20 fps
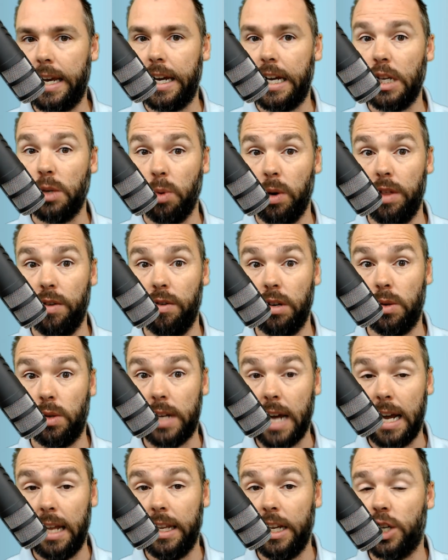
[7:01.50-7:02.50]
is, whether it's
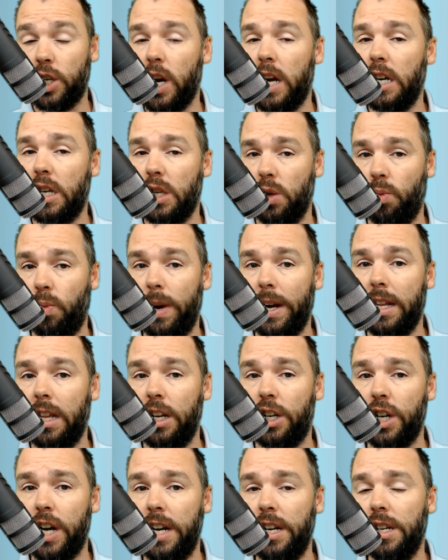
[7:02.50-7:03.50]
daily changes or
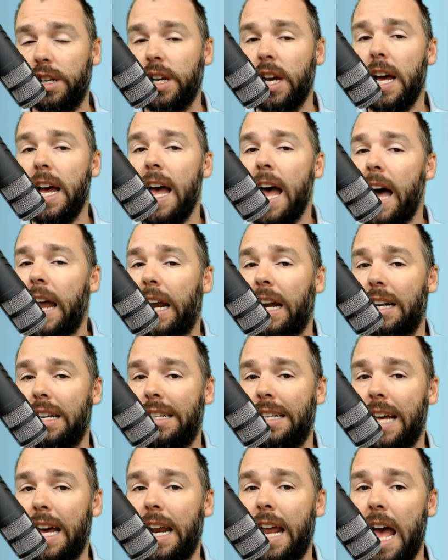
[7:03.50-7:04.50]
weekly changes, and
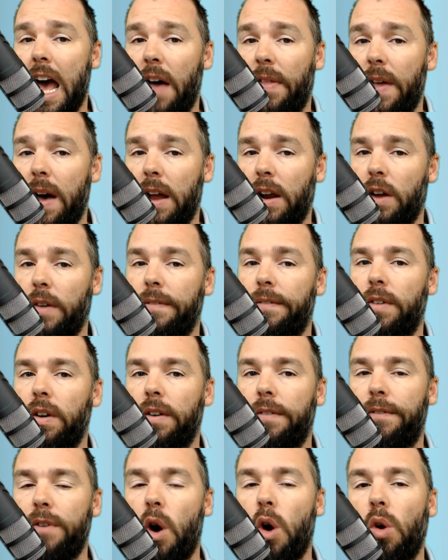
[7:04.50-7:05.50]
understand how that
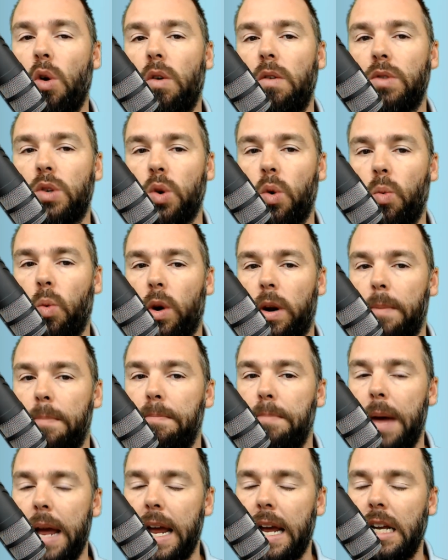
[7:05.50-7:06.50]
evolves or what
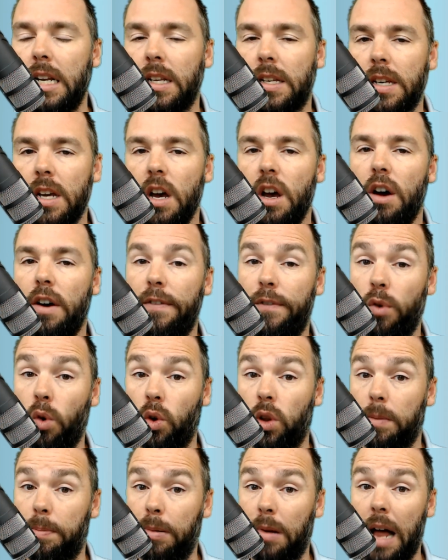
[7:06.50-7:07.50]
it means
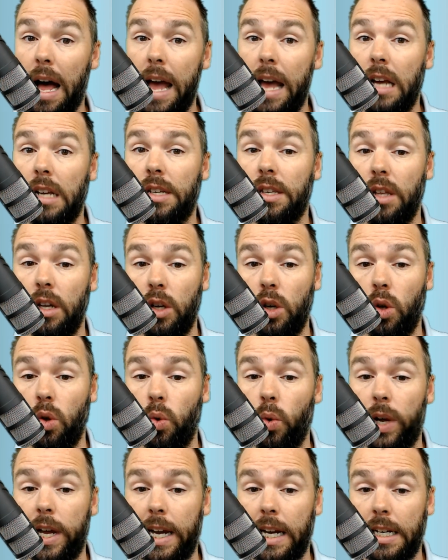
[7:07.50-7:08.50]
for the players that you're
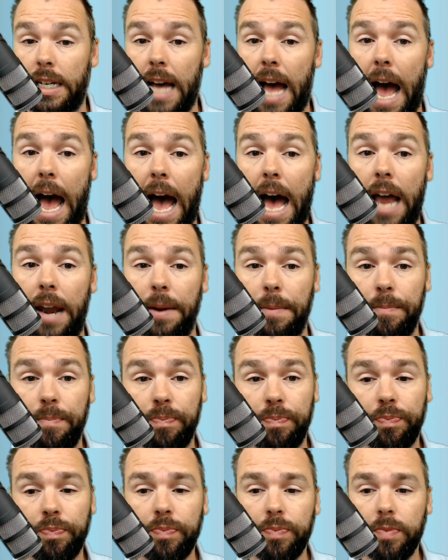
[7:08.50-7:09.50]
looking to add.
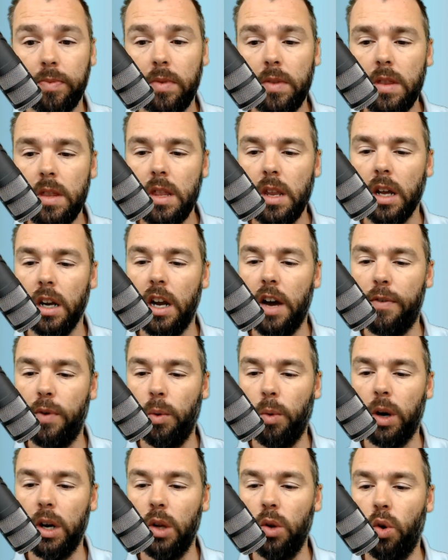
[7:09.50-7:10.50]
Now, if we
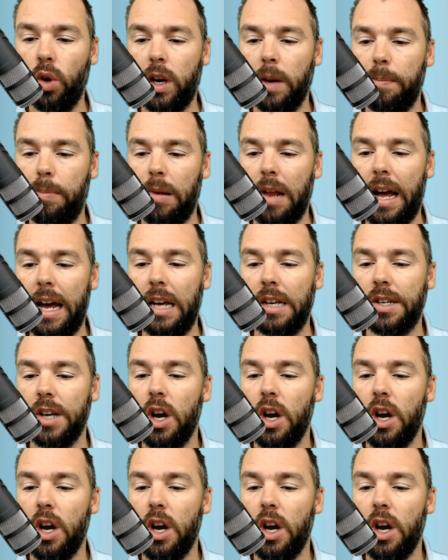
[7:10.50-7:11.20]
want to look at players